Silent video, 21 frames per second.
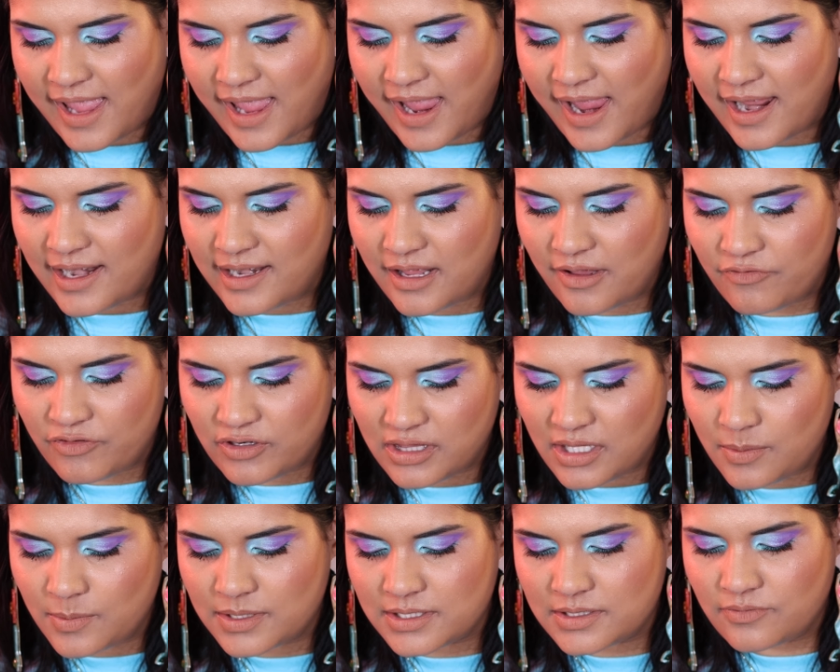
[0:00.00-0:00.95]
And
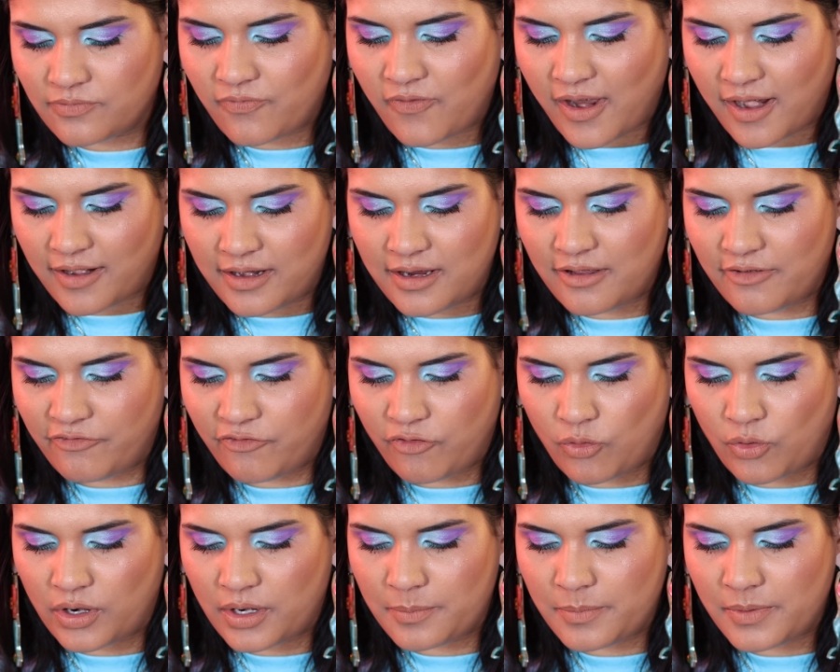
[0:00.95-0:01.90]
everything was very
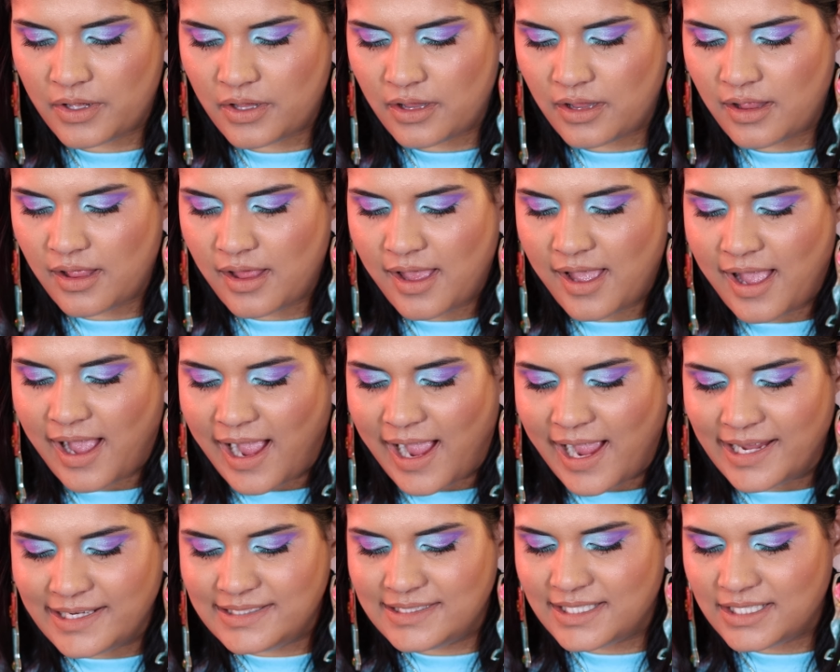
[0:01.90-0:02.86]
affordable.
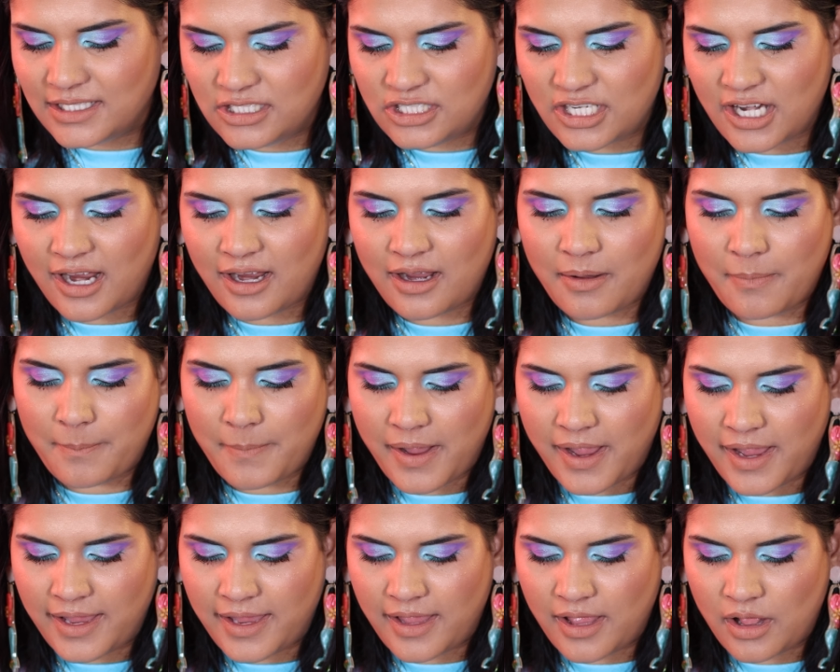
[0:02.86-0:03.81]
I did check
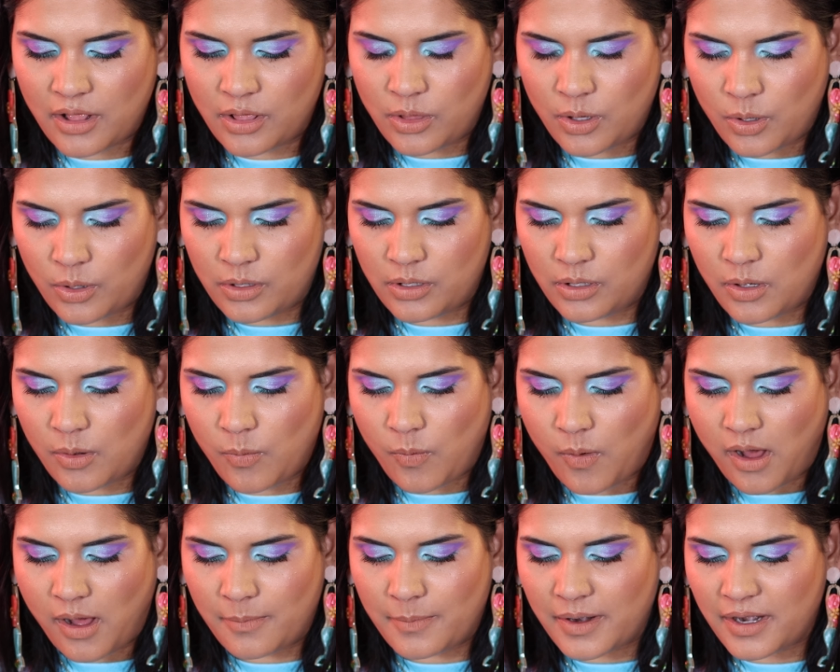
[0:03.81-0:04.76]
my local
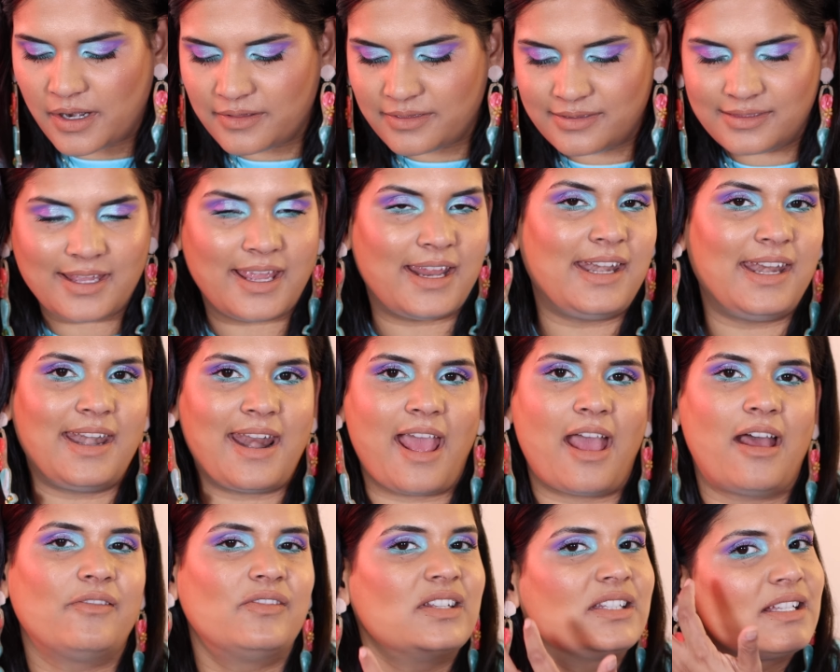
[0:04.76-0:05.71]
Walmart. They didn't
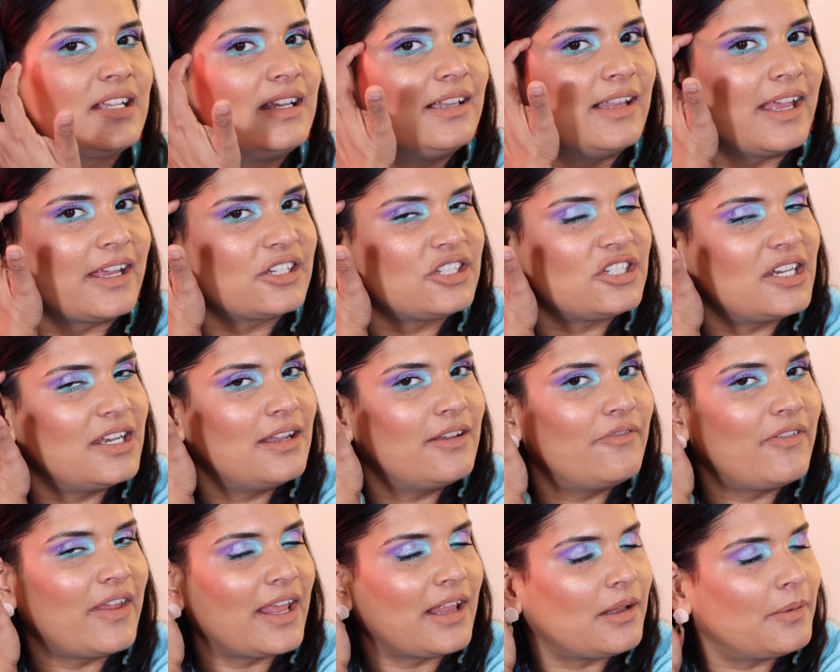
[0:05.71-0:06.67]
have this collection
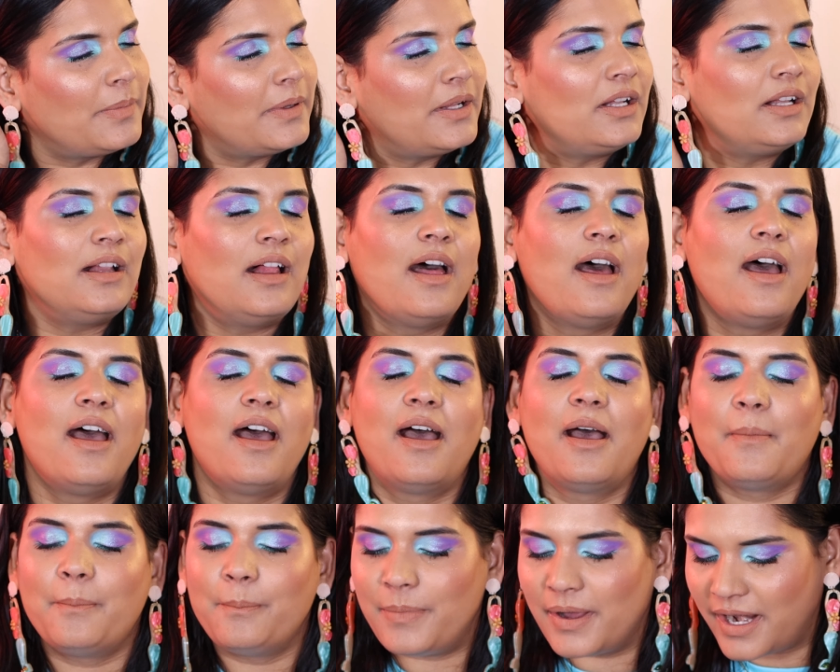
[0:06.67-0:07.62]
available,
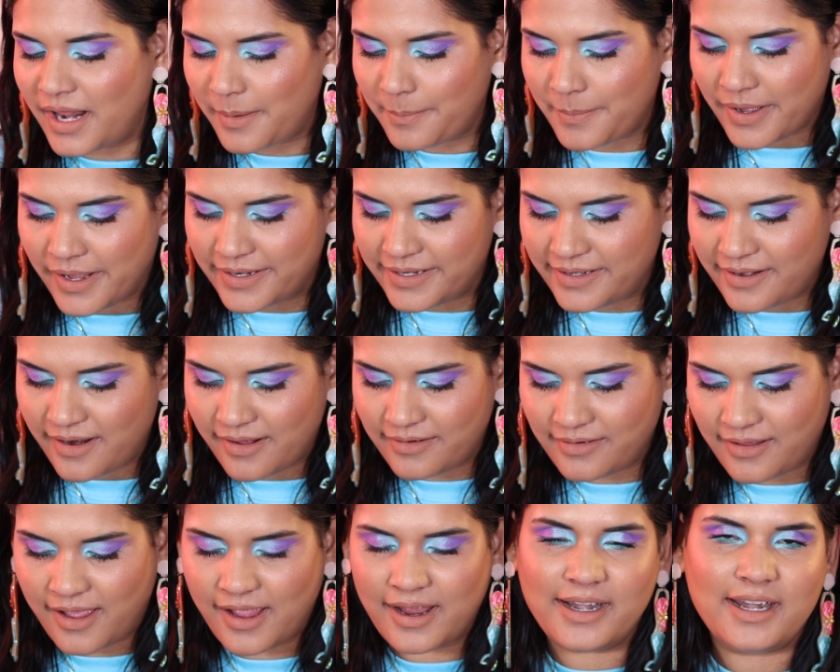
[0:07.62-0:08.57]
but I bought it
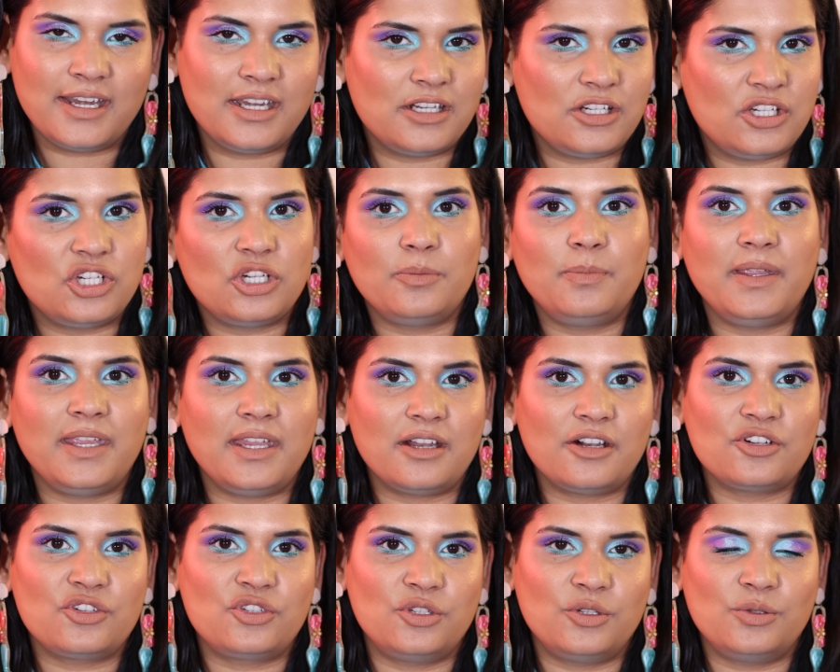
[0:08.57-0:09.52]
online and it should be
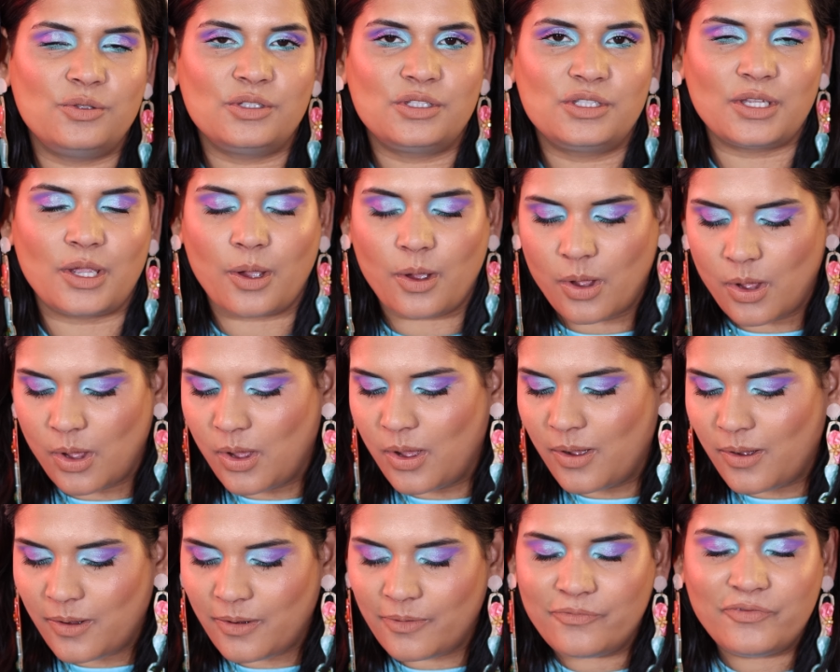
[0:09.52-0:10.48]
here soon. So
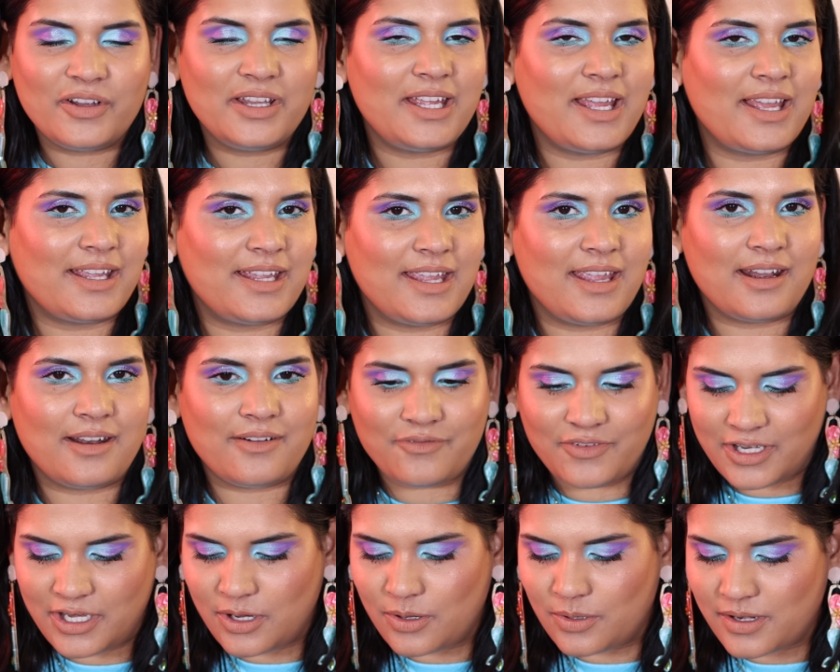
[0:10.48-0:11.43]
hopefully I can get a
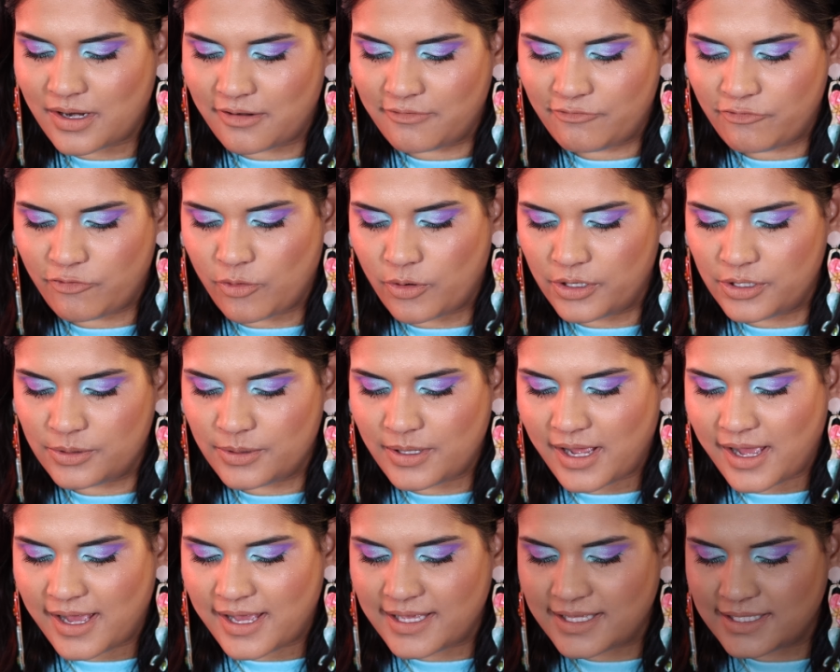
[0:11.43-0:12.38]
video done for you
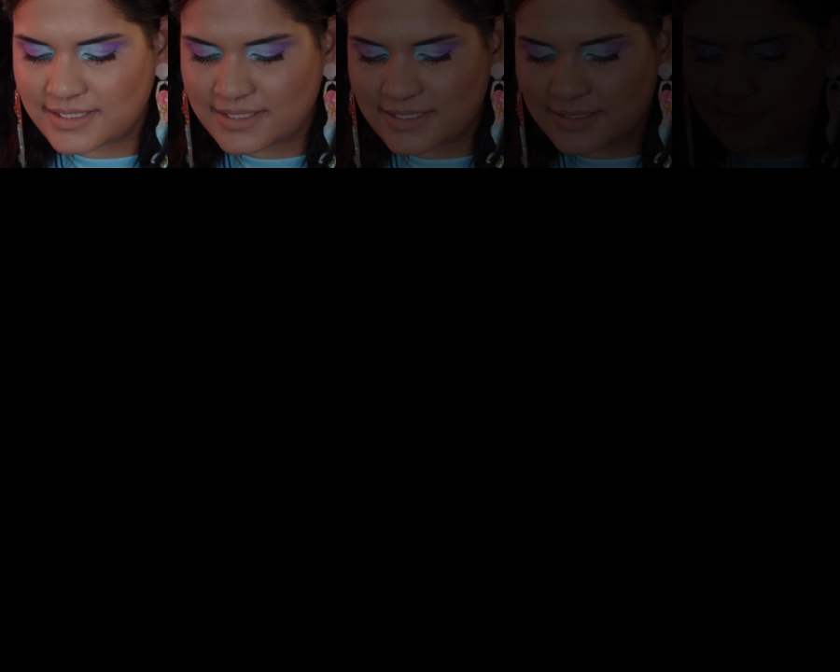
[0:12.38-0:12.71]
guys.